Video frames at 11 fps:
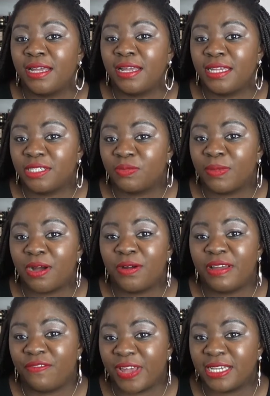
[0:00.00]
Ismail
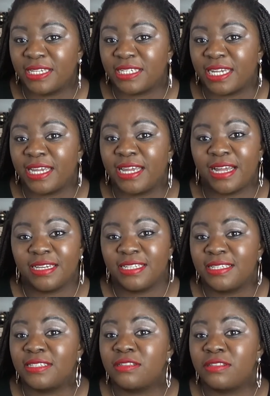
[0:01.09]
Efendi, and
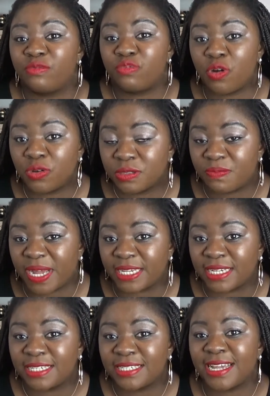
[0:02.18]
this is the Rose
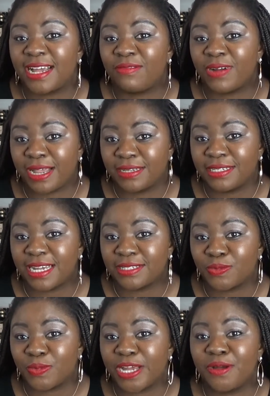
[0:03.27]
Bandit, and
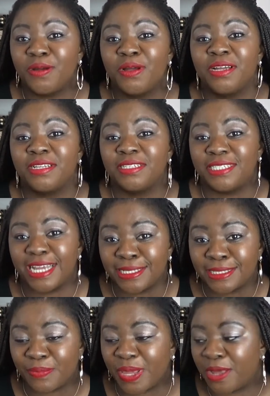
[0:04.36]
as well
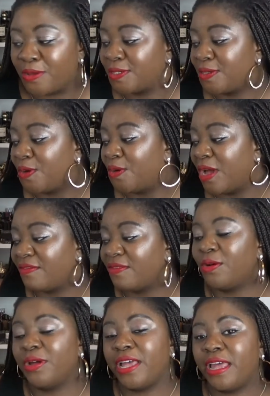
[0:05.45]
Jezebel. So I've
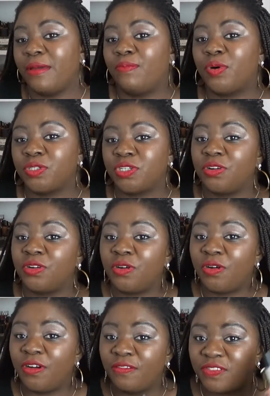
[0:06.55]
got a
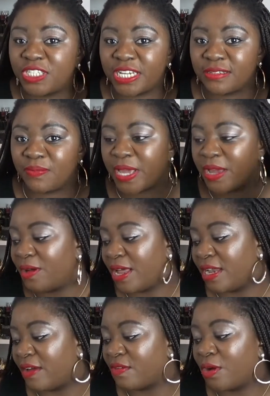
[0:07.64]
bottle of Jezebel
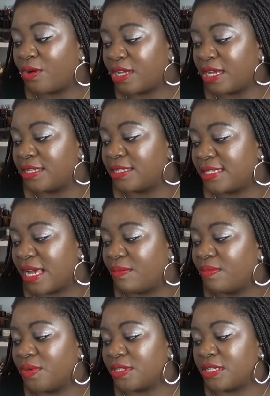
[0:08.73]
and I've got
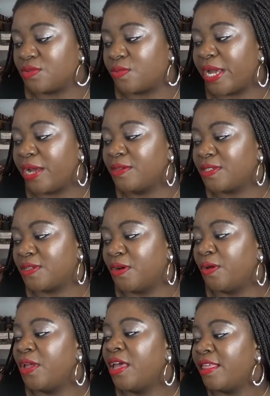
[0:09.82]
samples as well. So
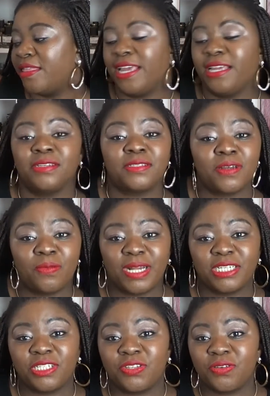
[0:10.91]
thank you so
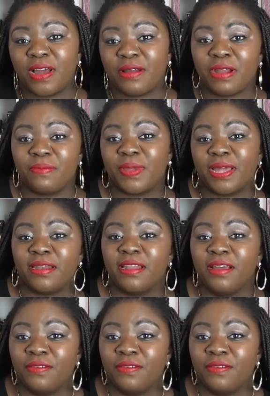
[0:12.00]
much to Arabian